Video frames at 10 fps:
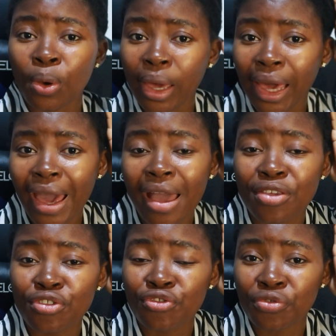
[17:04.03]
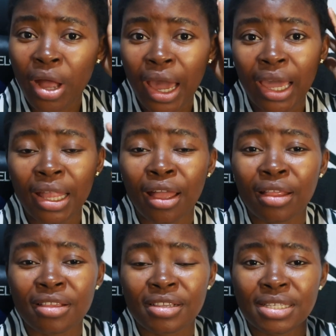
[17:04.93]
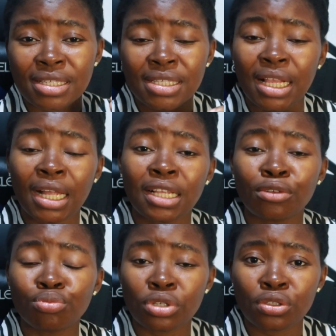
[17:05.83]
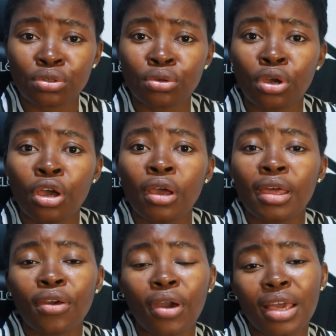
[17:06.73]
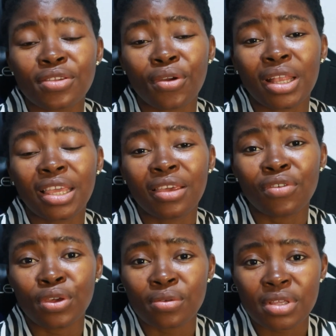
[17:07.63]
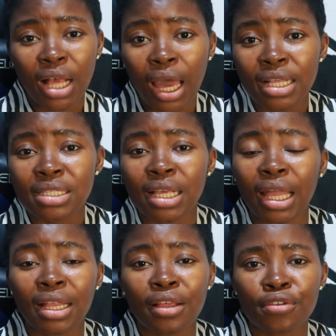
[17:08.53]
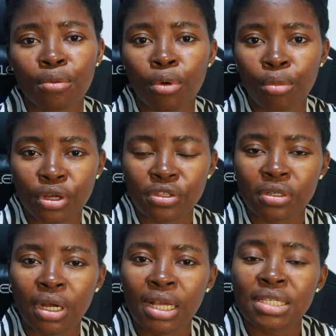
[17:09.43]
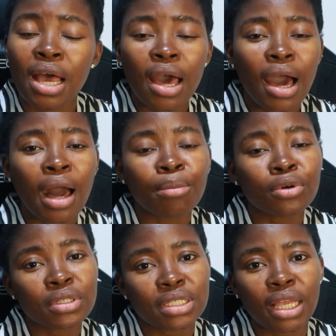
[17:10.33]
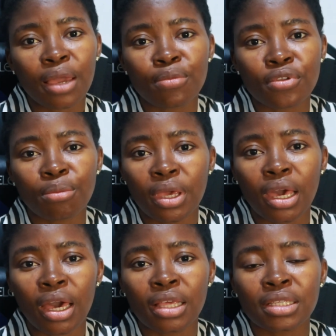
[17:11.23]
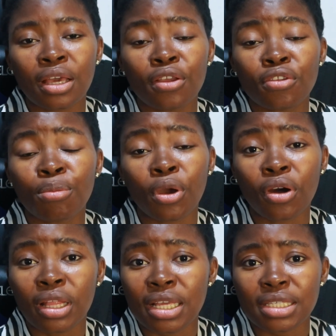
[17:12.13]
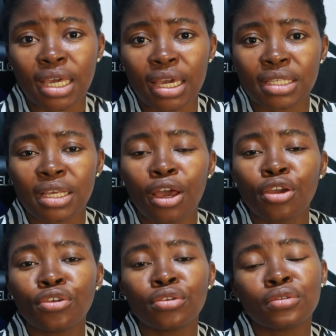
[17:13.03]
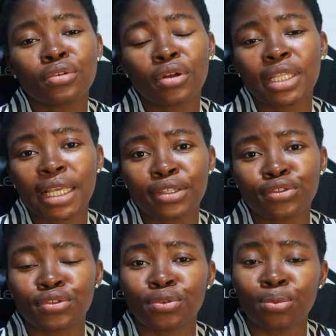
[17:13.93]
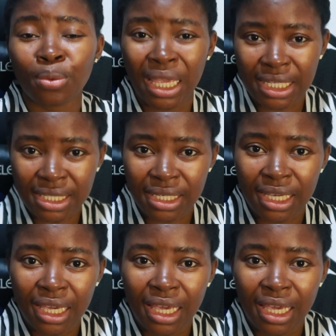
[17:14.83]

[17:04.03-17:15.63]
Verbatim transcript: your hair is dried and slightly brittle your hair is already giving you signs that it needs to be moisturized and most times to be guys to be honest guys you do not need to wait